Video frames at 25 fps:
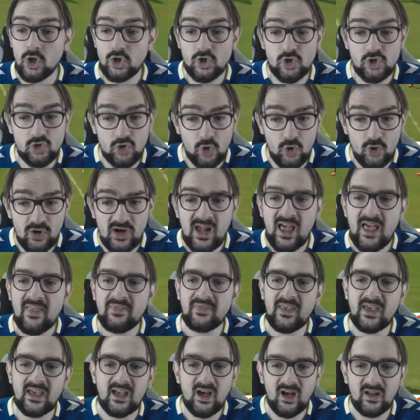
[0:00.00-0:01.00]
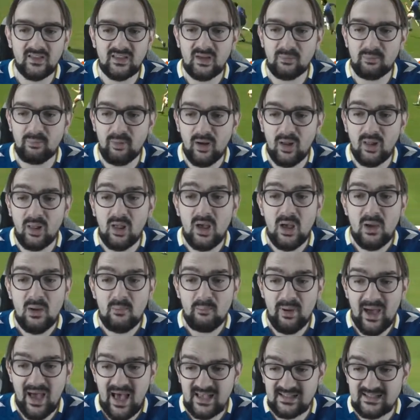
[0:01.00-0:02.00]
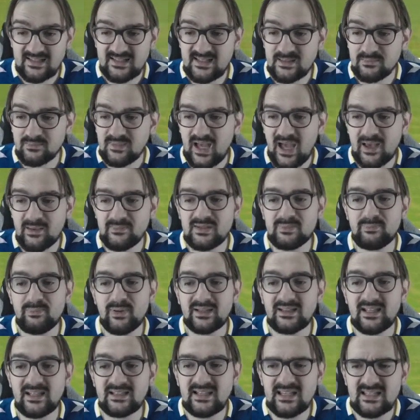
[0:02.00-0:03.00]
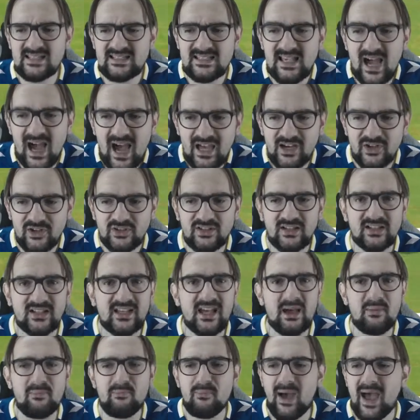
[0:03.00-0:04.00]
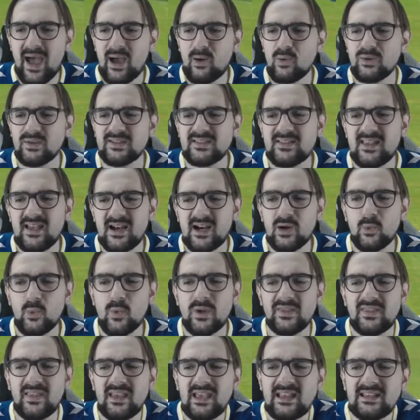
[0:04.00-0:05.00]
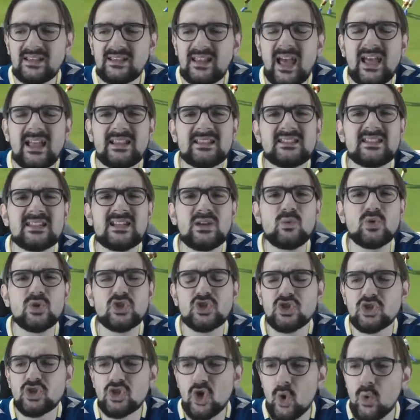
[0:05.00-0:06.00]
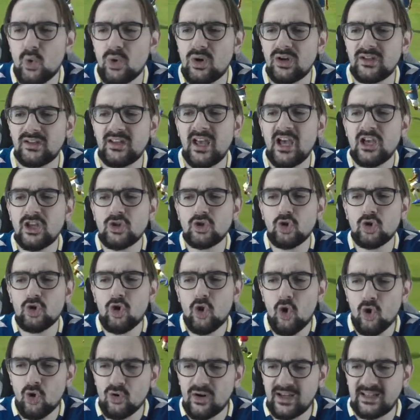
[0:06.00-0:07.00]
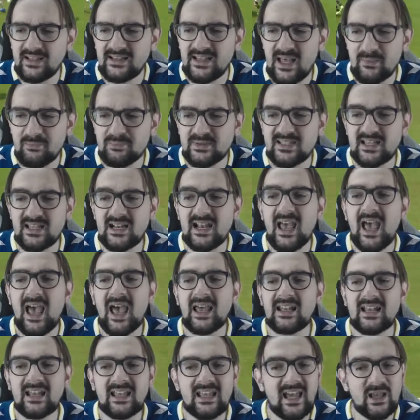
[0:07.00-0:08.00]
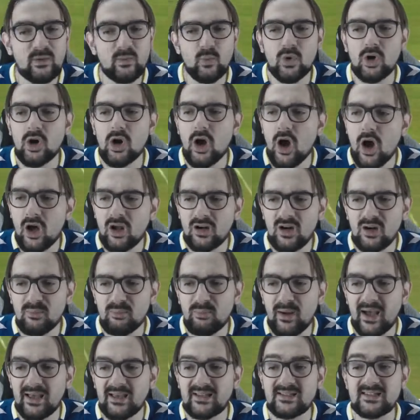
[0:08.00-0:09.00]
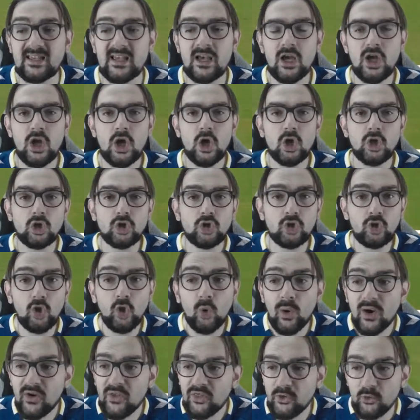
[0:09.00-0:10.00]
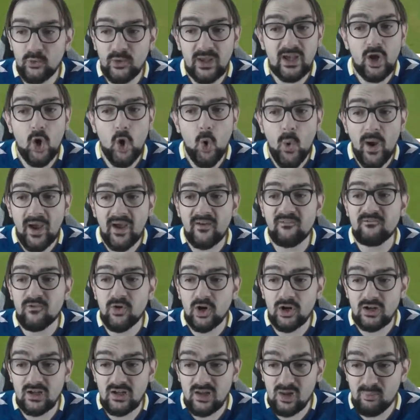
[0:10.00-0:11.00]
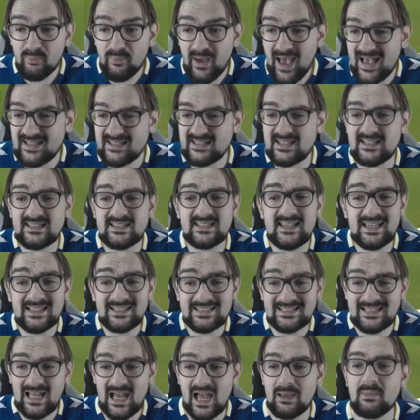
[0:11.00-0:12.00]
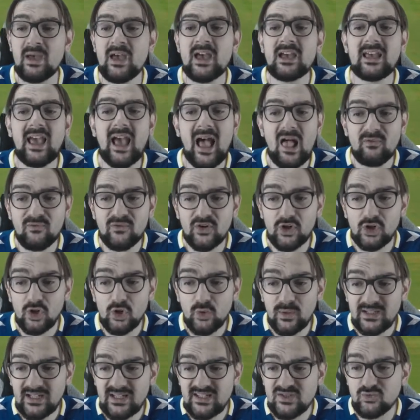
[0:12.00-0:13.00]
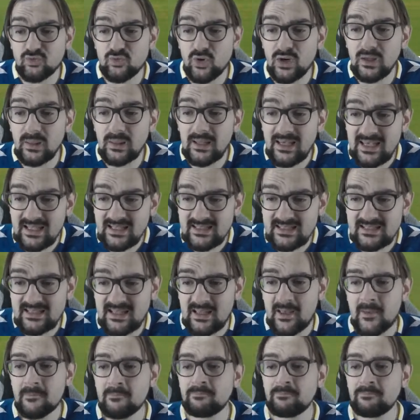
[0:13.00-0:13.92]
Sure, they got the ball passed sometimes, but the desire to get back was there. The intensity was so good. Doucouré nips it, and again, we're on our bikes. Two or three quick vertical passes. This time, Calvert-Lewin is released.